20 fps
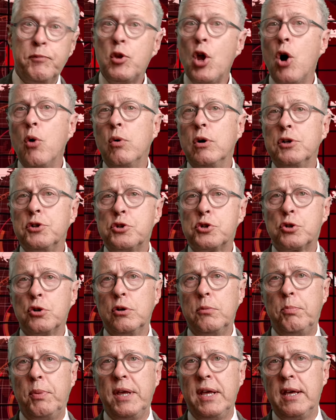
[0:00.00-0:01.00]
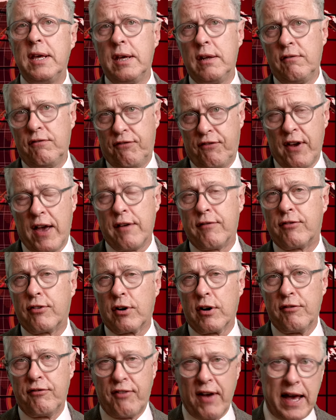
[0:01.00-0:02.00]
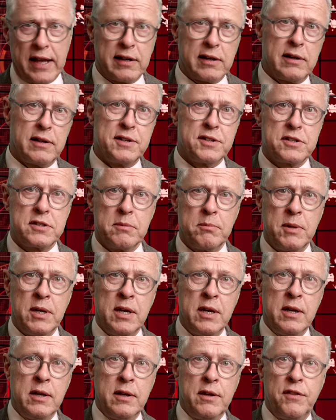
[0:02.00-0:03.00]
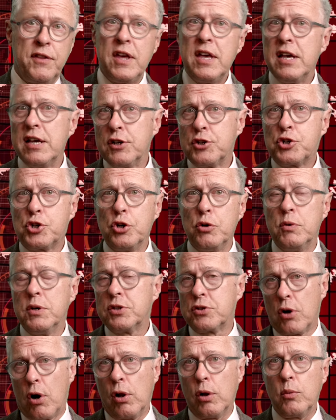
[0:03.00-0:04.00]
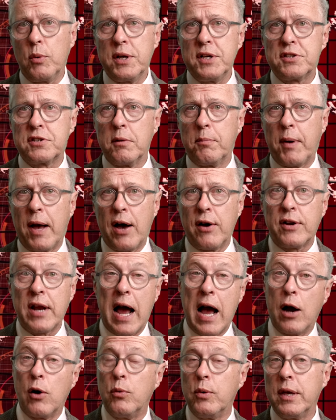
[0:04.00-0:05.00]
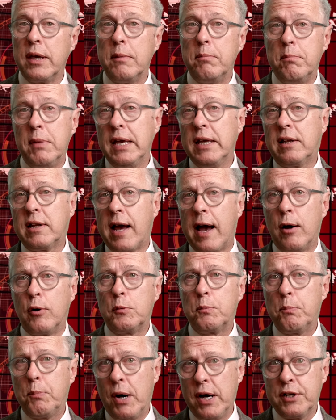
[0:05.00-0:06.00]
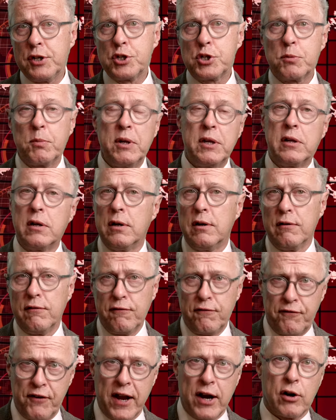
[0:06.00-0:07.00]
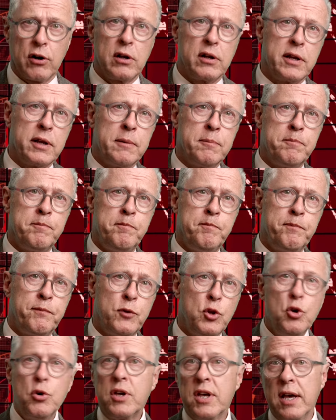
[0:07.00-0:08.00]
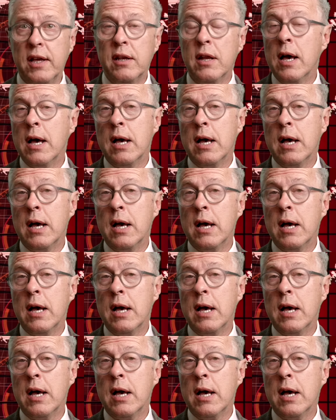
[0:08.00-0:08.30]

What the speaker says: No one should be in favor of vandalism. The issue is always about how we mete out punishment fairly. You can